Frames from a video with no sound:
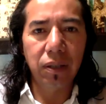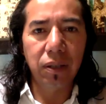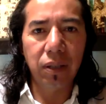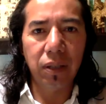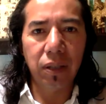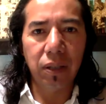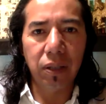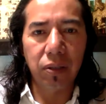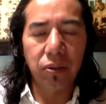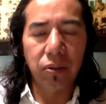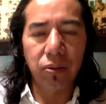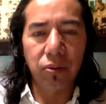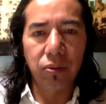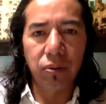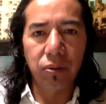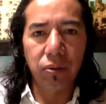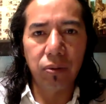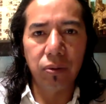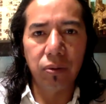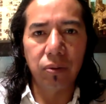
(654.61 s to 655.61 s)
uh,
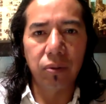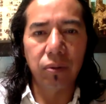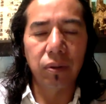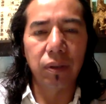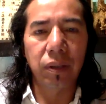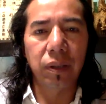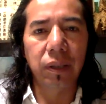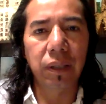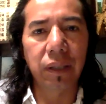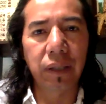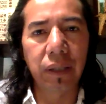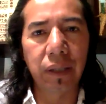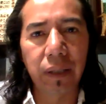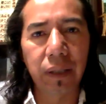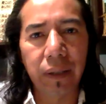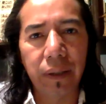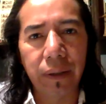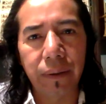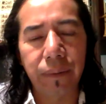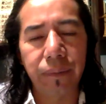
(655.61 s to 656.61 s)
to
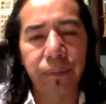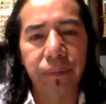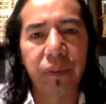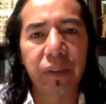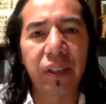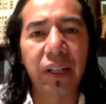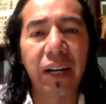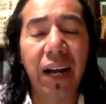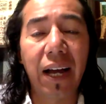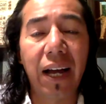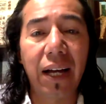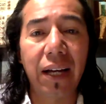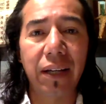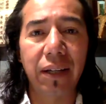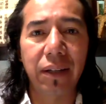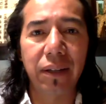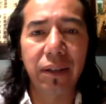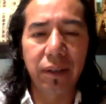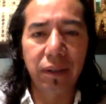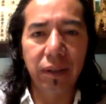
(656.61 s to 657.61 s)
um,
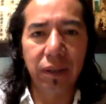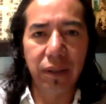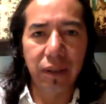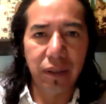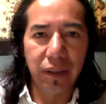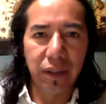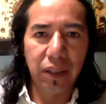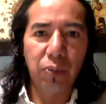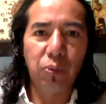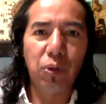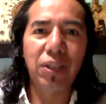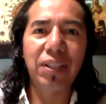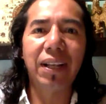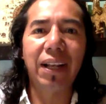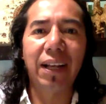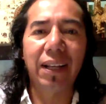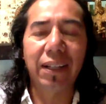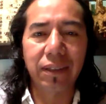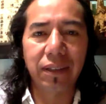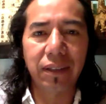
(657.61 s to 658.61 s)
dry the
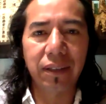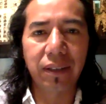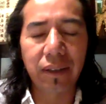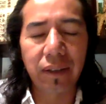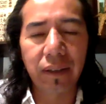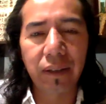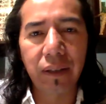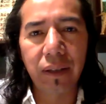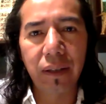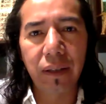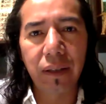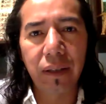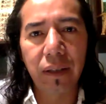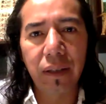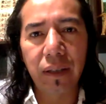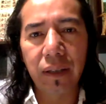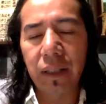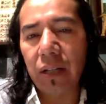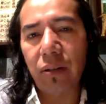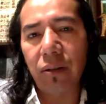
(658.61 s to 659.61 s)
wetlands.
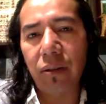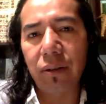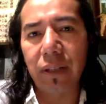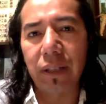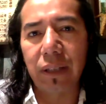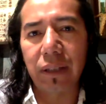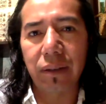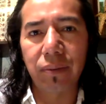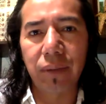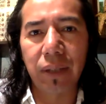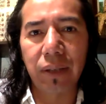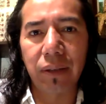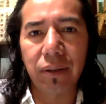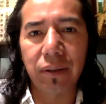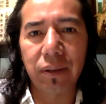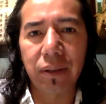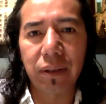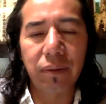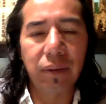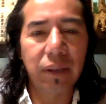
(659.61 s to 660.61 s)
They couldn't
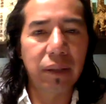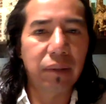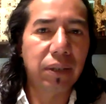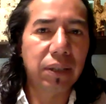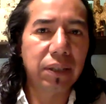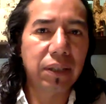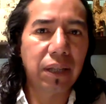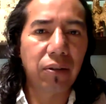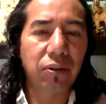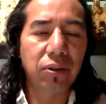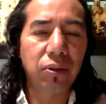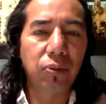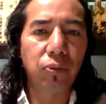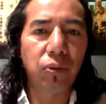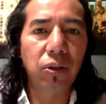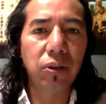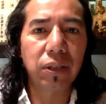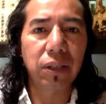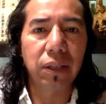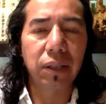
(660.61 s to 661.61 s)
because it, it was a lot of
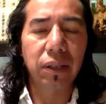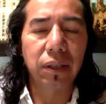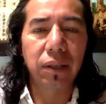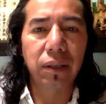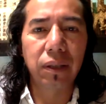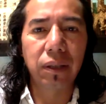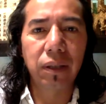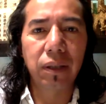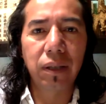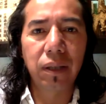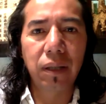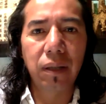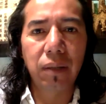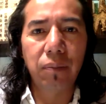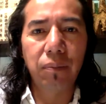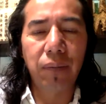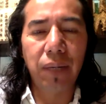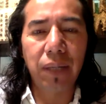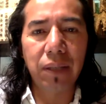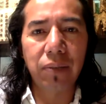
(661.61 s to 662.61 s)
water.
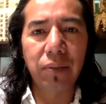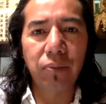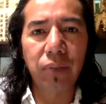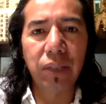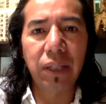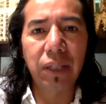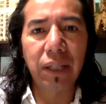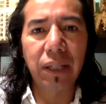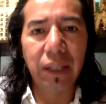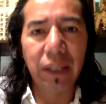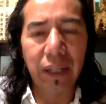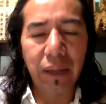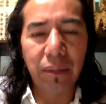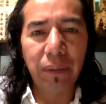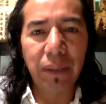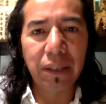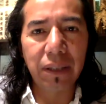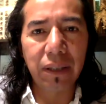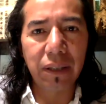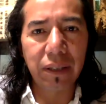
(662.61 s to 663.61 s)
But with the
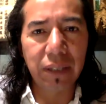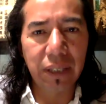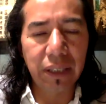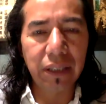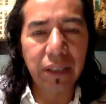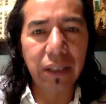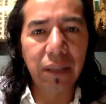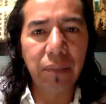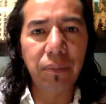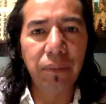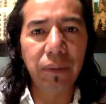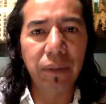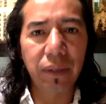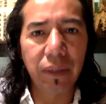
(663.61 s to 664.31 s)
Lerma system,